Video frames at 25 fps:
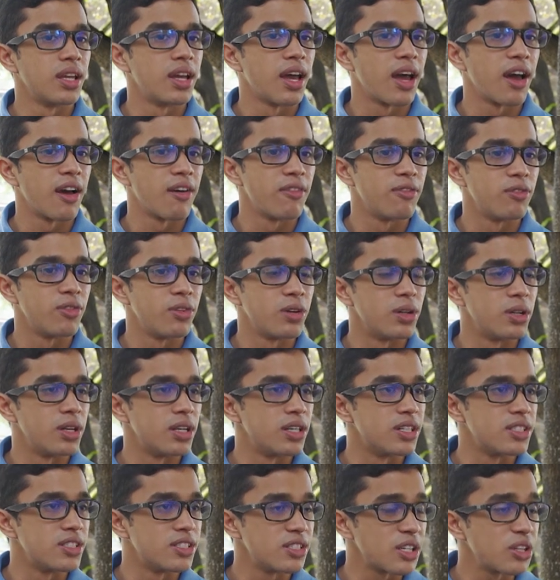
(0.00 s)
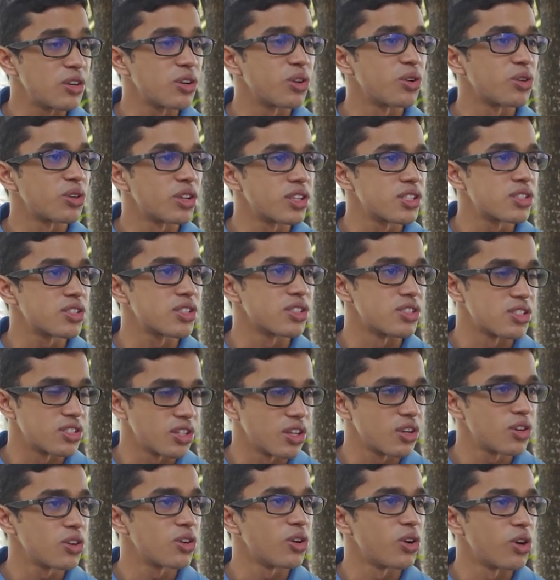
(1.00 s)
they have uh, zero risk,
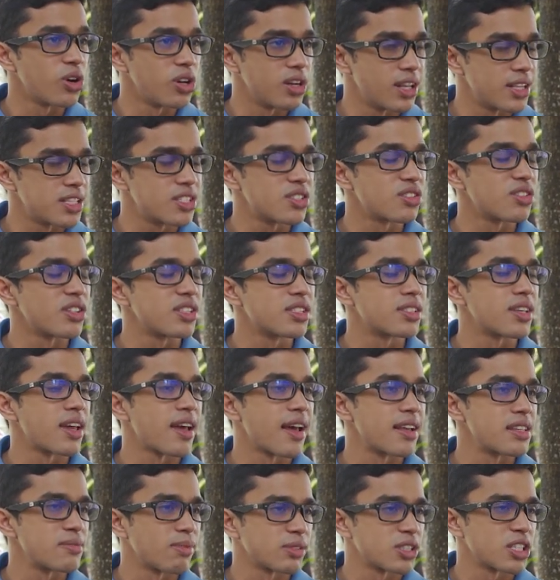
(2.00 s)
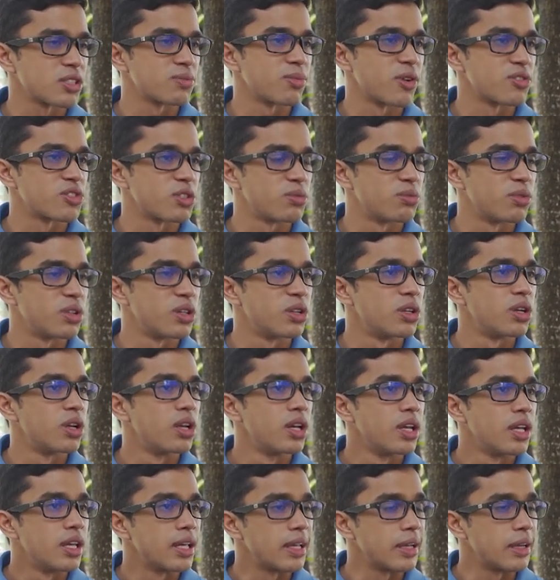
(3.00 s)
zero or less risk as much as possible
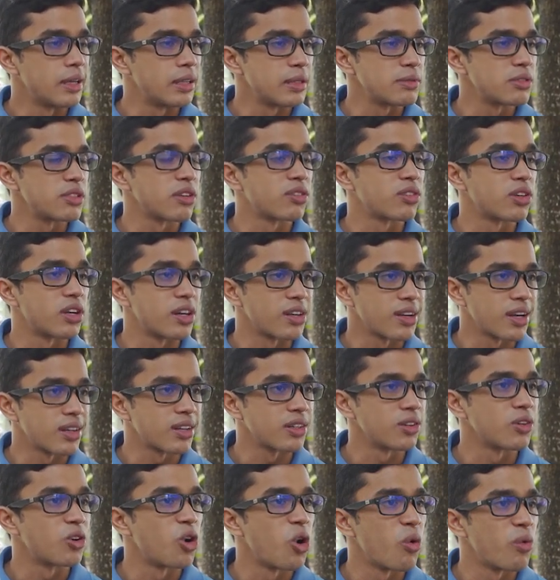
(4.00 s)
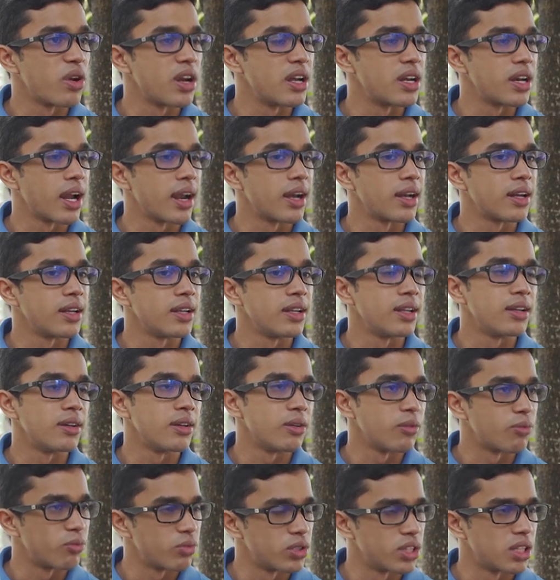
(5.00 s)
in terms of contracting
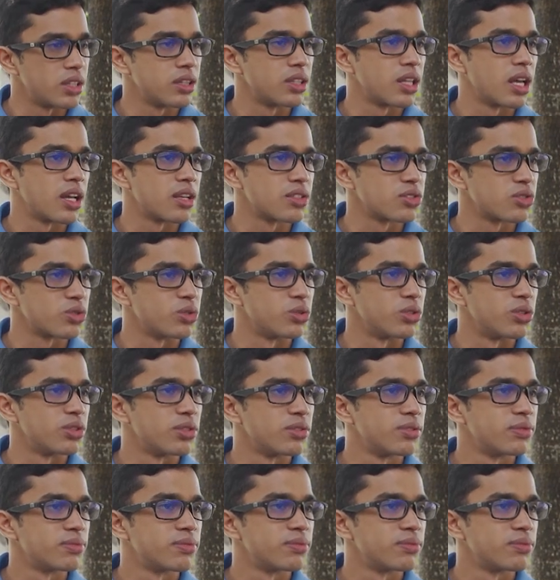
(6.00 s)
COVID-19 within their school.